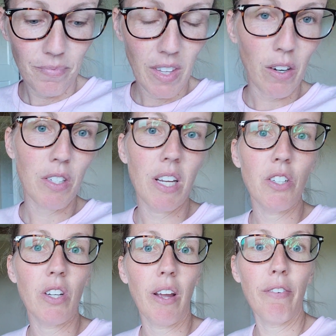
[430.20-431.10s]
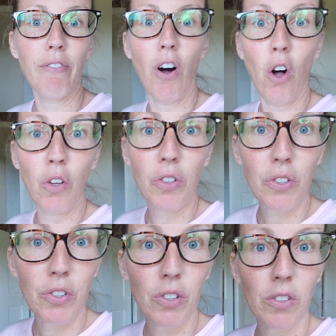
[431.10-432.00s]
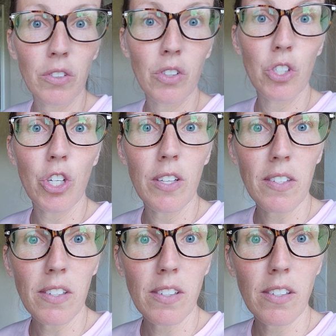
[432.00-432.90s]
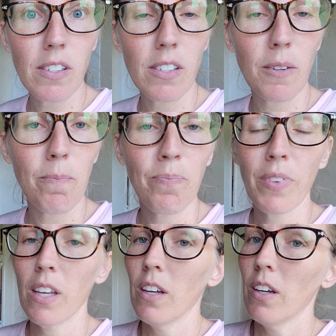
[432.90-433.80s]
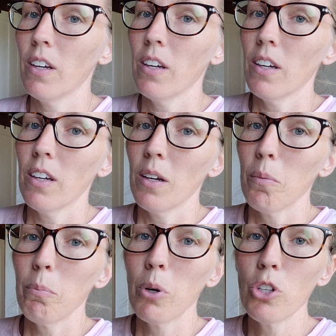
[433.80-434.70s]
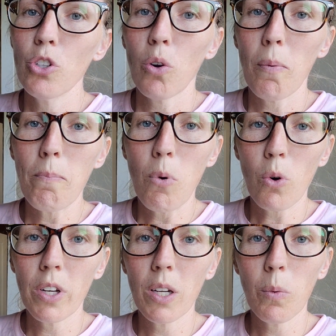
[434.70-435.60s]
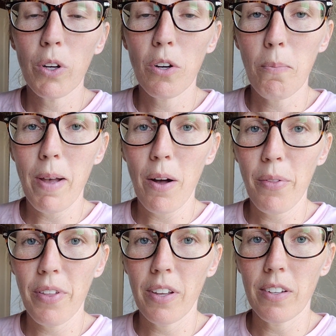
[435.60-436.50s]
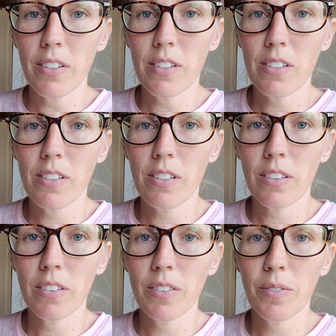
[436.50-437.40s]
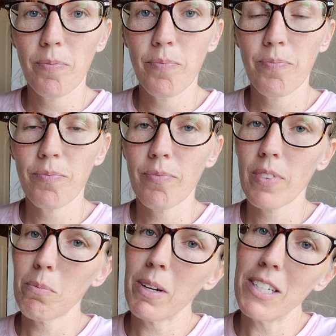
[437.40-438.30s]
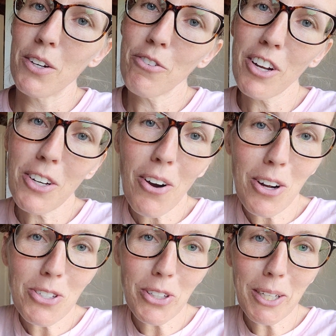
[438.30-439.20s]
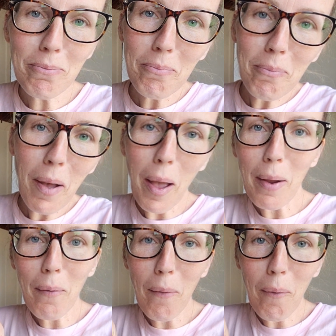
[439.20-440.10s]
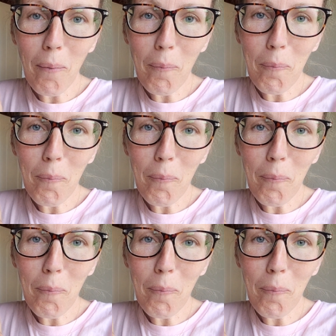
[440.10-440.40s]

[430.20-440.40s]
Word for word: that are teaching a false Jesus. Put your morning where your mouth is. My dear friend Audrey, hey girl.